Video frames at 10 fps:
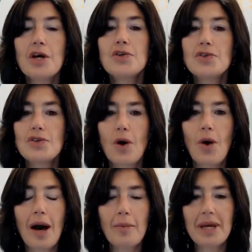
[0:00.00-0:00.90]

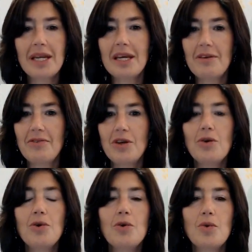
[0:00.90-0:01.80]
So I'm going to give
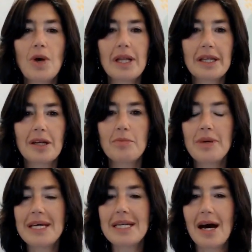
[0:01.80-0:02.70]
you a little
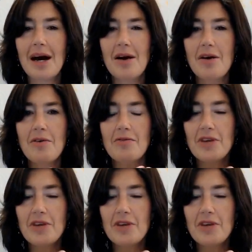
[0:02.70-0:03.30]
bit of,